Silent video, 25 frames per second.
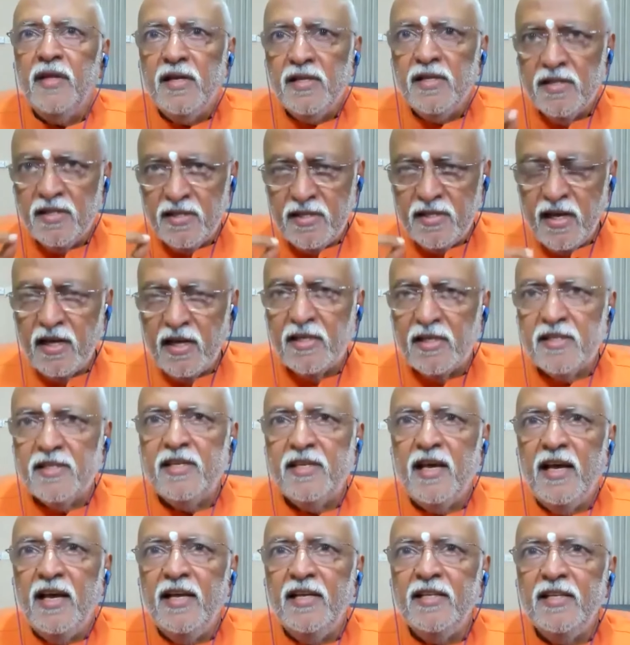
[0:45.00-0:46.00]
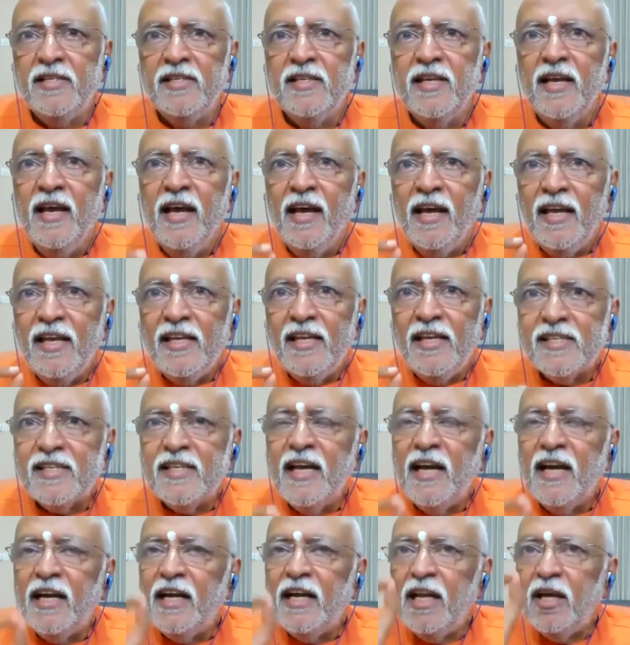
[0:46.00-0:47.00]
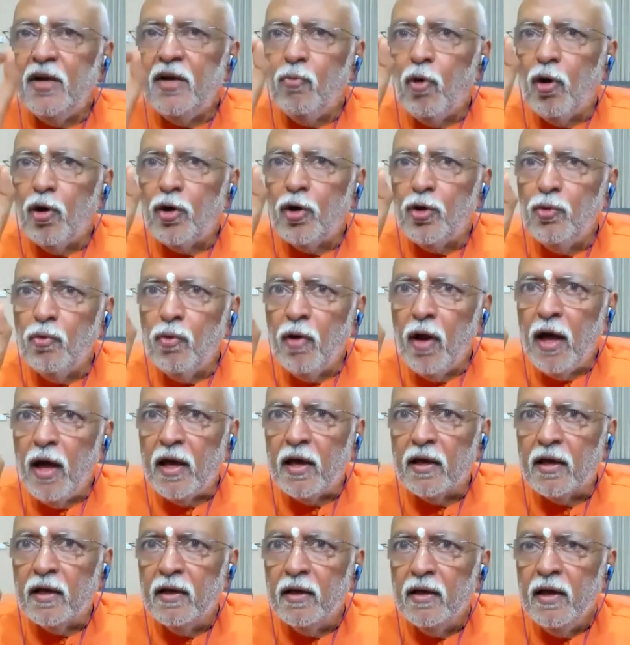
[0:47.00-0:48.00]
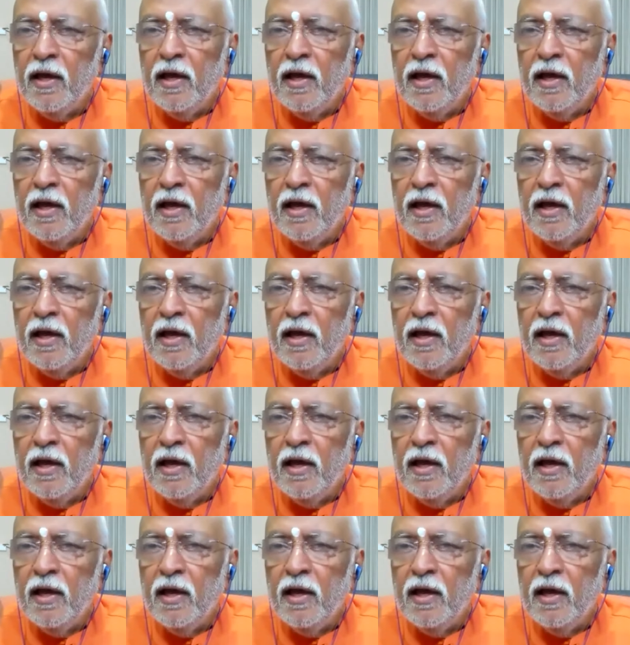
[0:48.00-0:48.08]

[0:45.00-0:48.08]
Success is getting what you like.